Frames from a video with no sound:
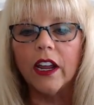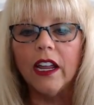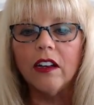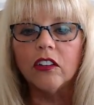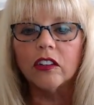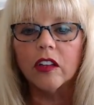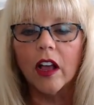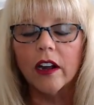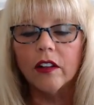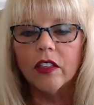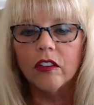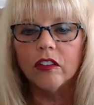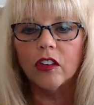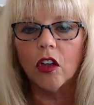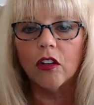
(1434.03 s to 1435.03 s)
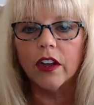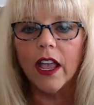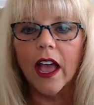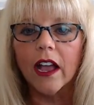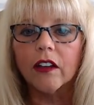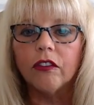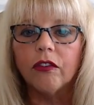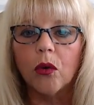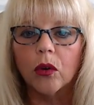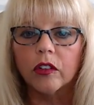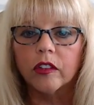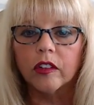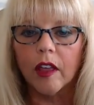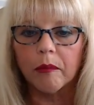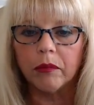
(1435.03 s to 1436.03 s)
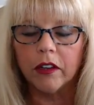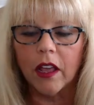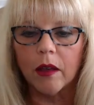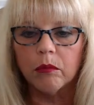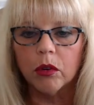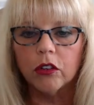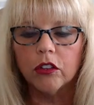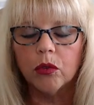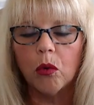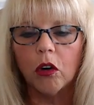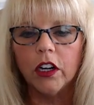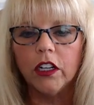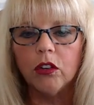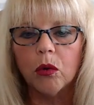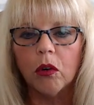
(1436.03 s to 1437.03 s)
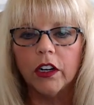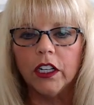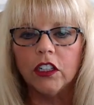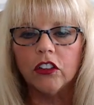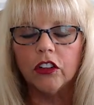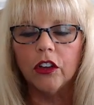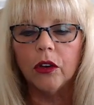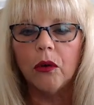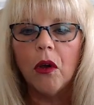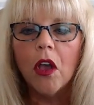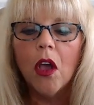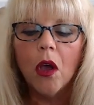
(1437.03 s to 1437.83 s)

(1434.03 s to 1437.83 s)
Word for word: each sign of the zodiac for September 2022,